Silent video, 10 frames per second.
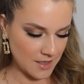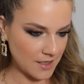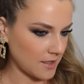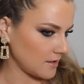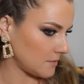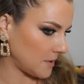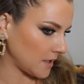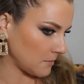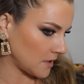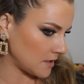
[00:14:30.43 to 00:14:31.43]
It's
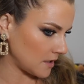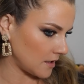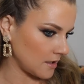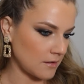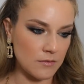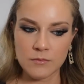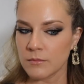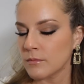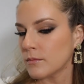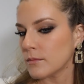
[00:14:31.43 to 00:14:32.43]
pigmented,
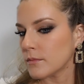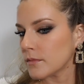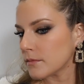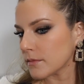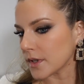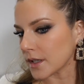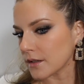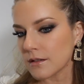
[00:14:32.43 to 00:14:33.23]
like,